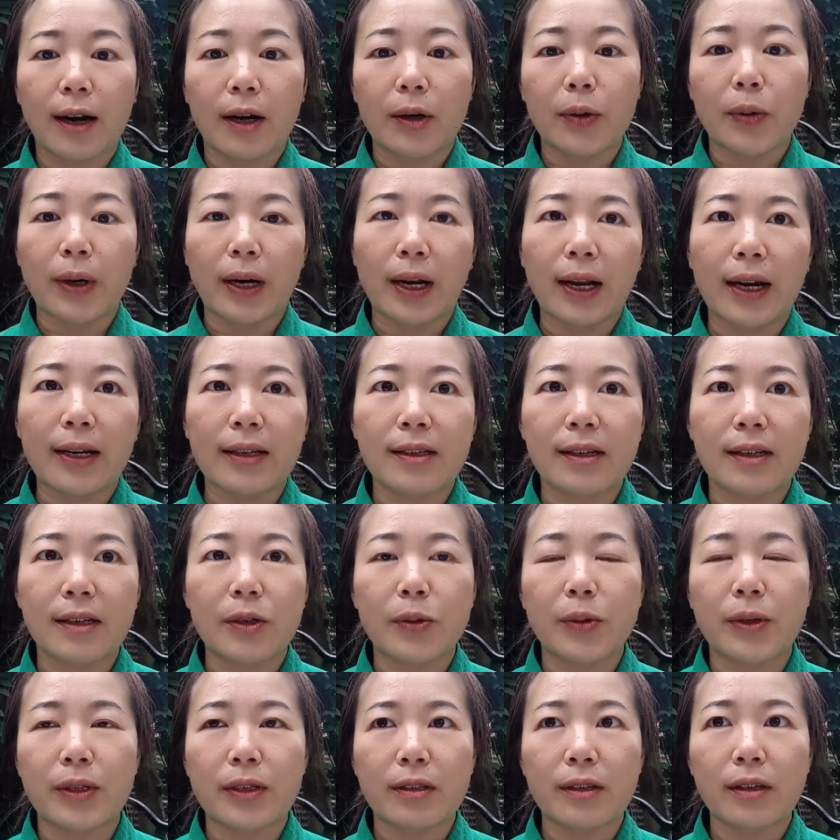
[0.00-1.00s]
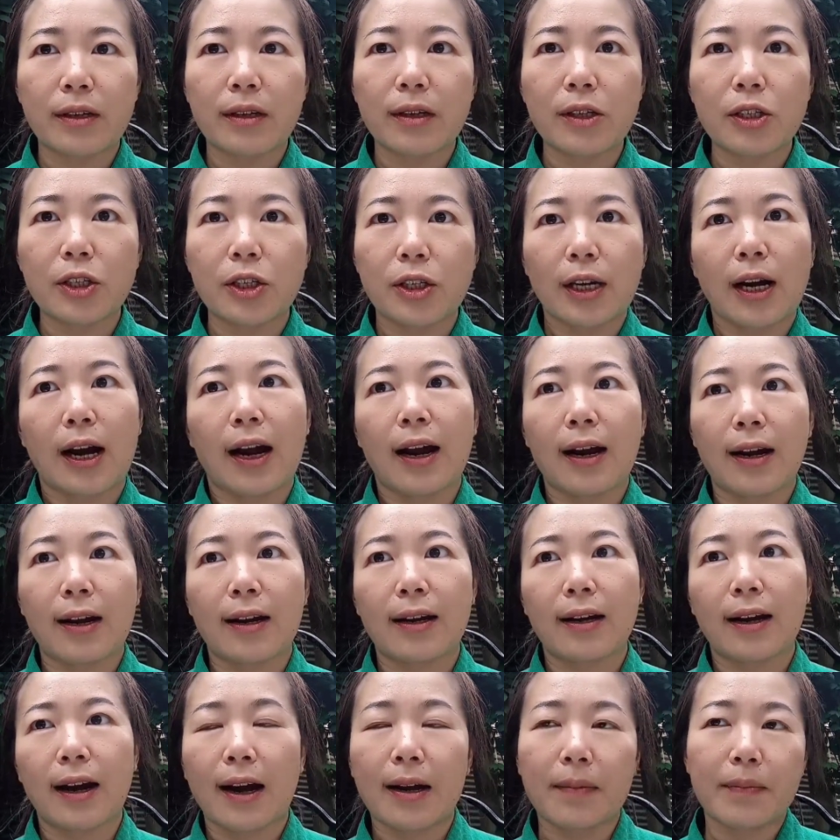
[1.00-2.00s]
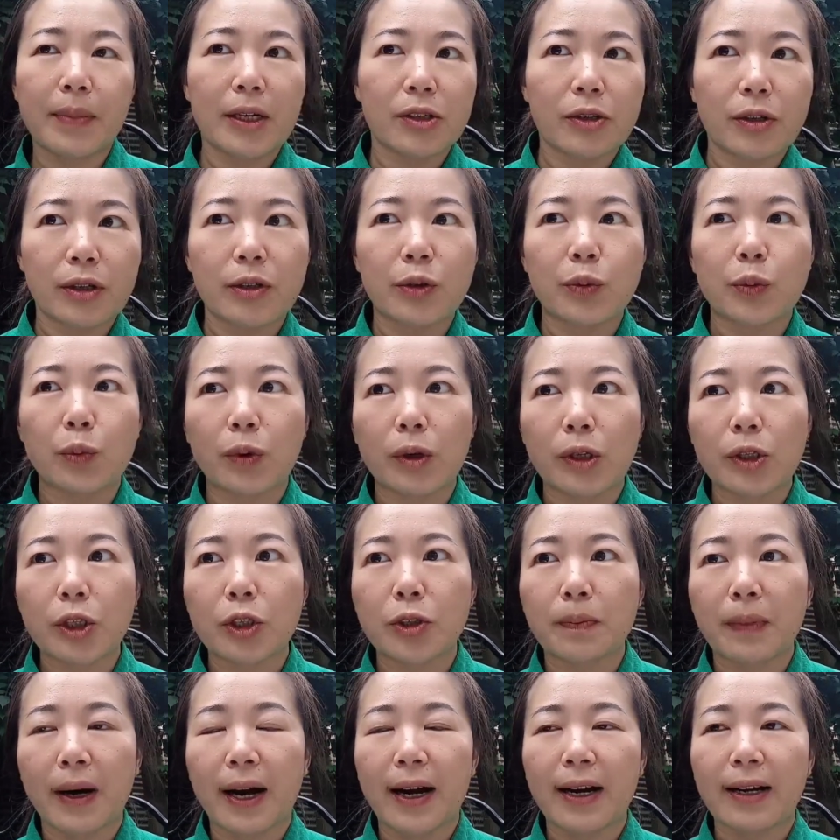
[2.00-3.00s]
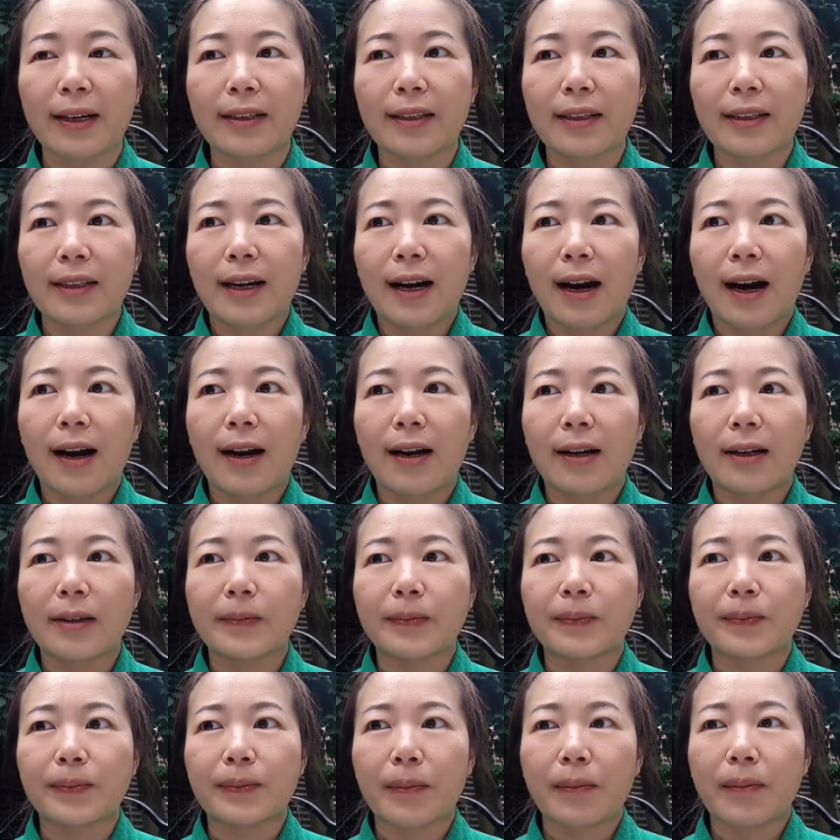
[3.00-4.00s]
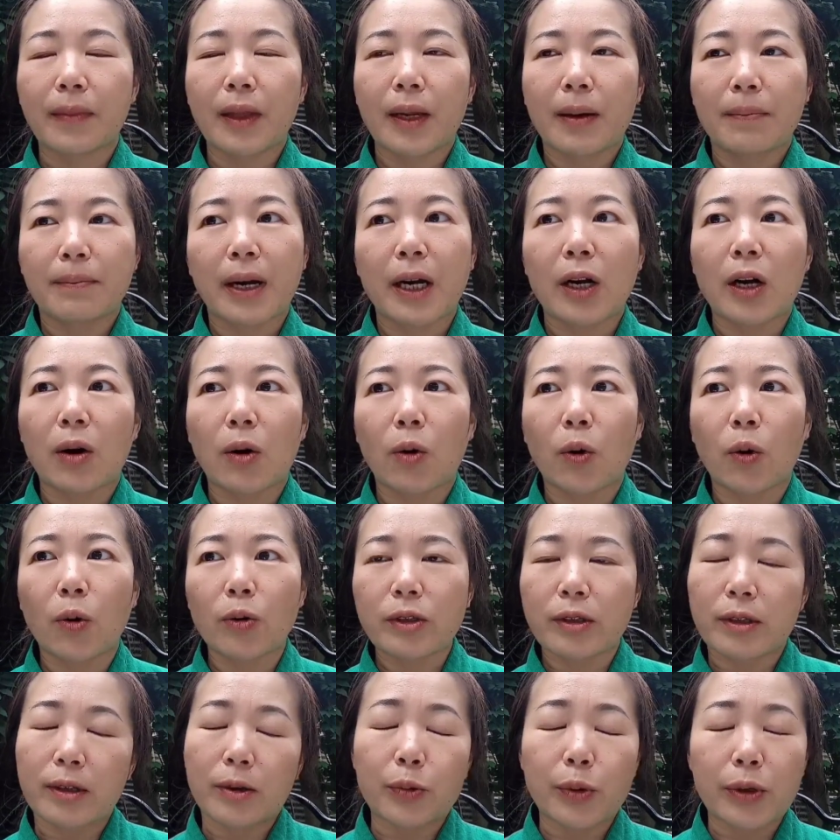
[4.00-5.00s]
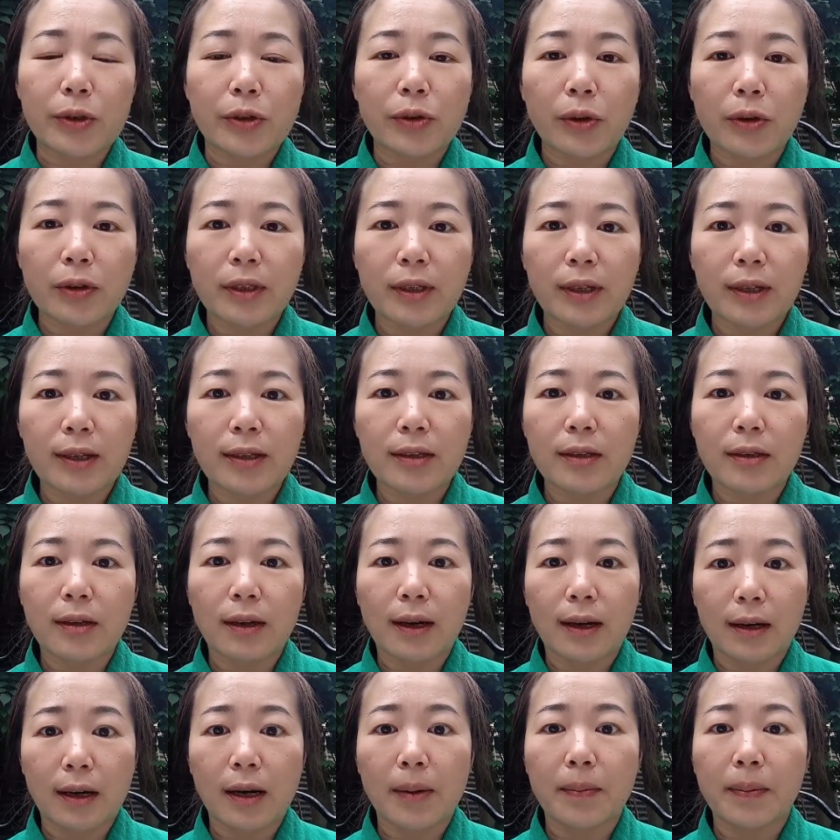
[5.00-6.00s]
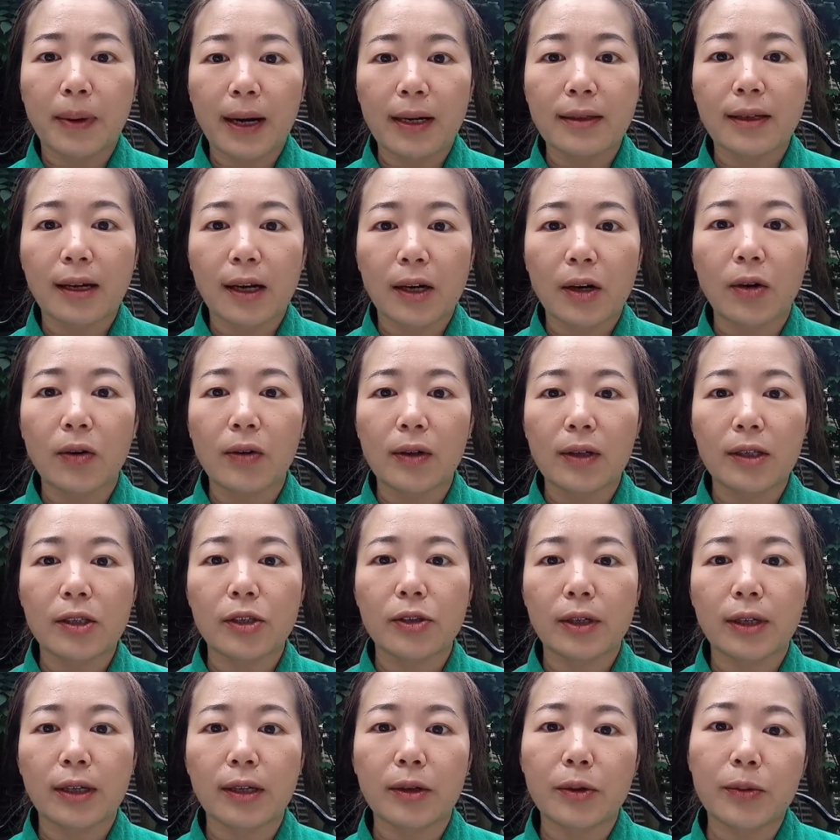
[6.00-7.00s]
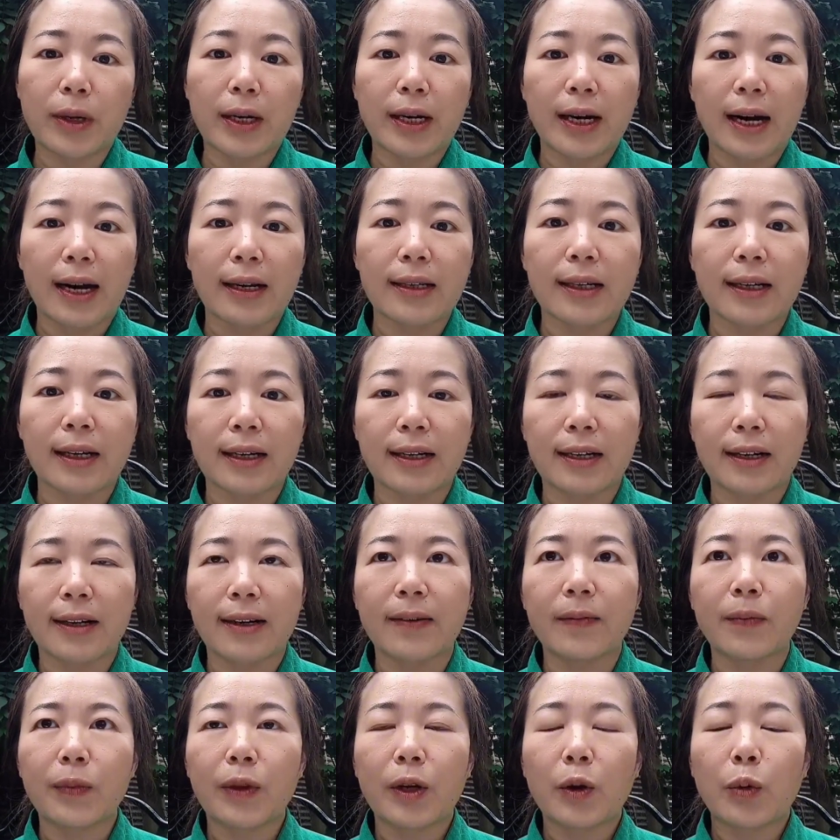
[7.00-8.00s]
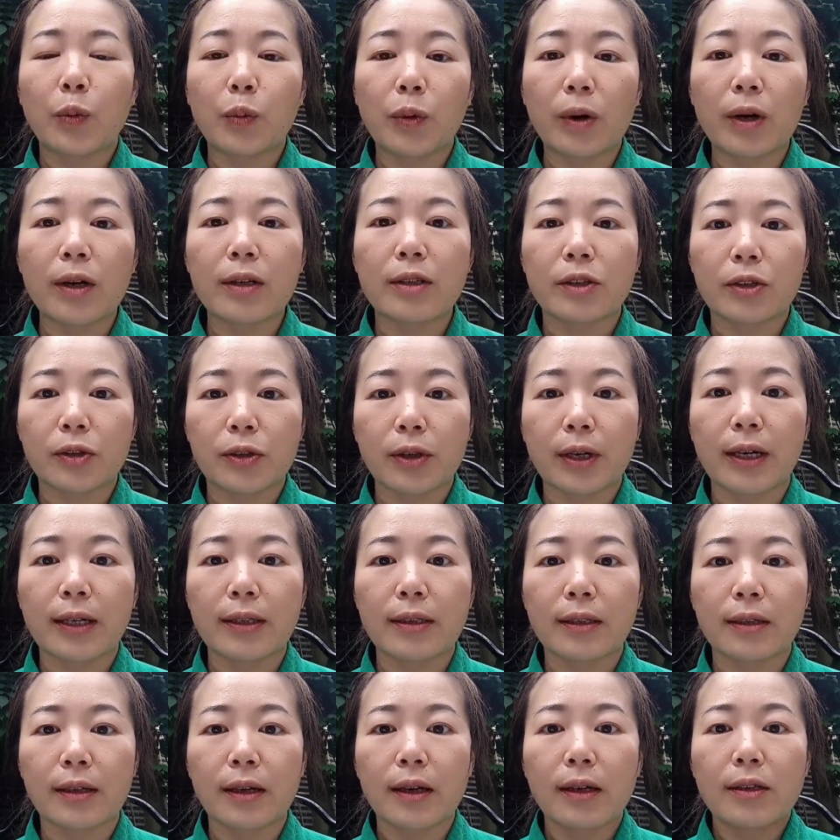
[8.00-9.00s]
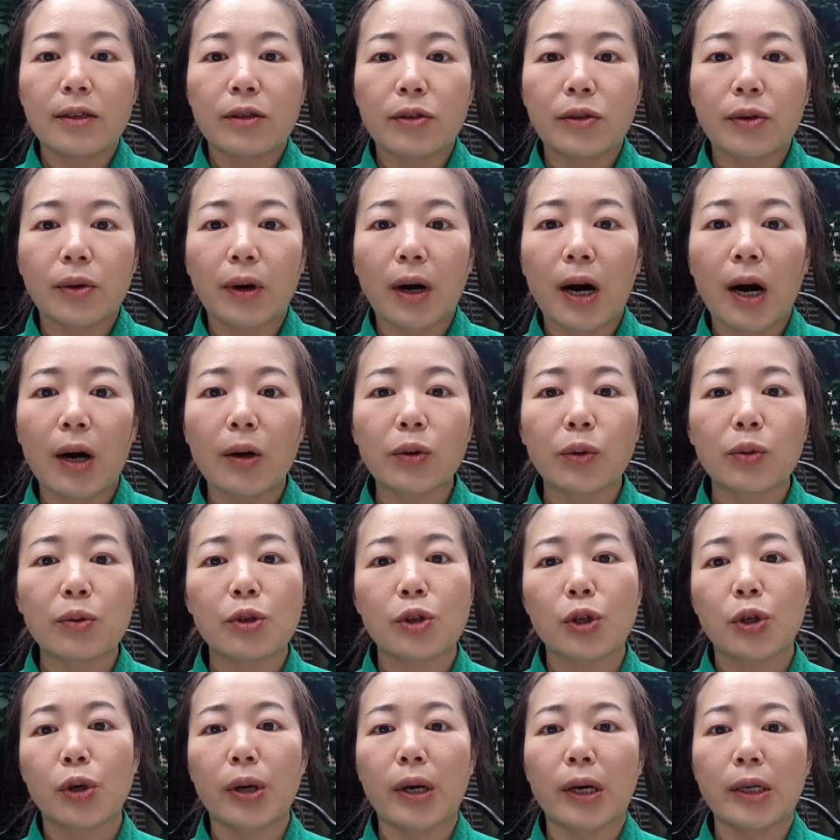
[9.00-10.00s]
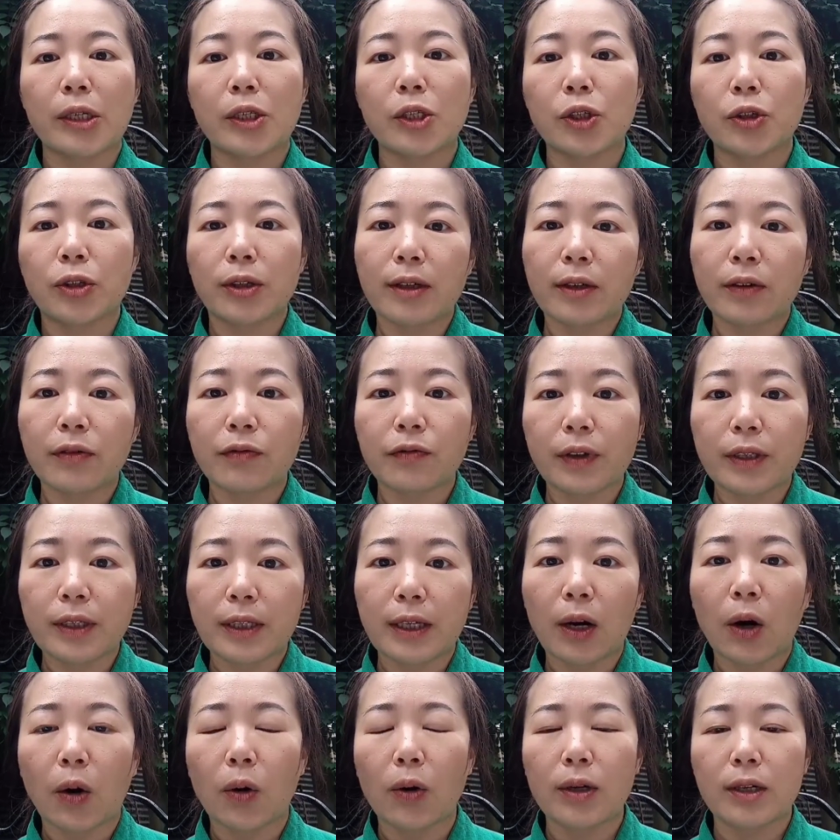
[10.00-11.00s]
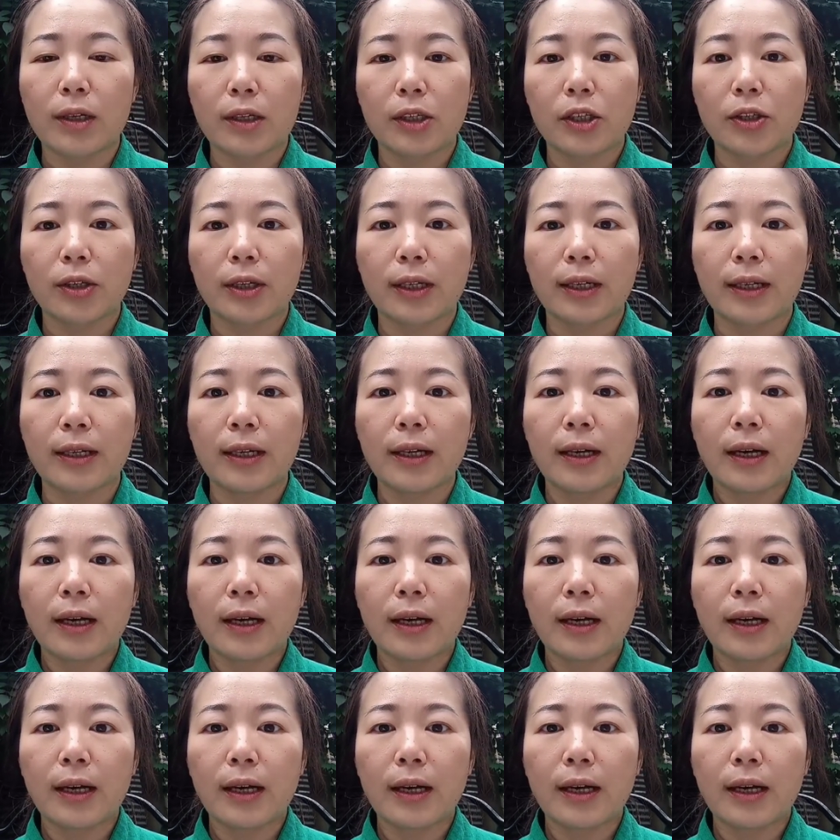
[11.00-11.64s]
related research, I've been just watch my course resources in applied psychology regarding the work stress. So how to change the physiology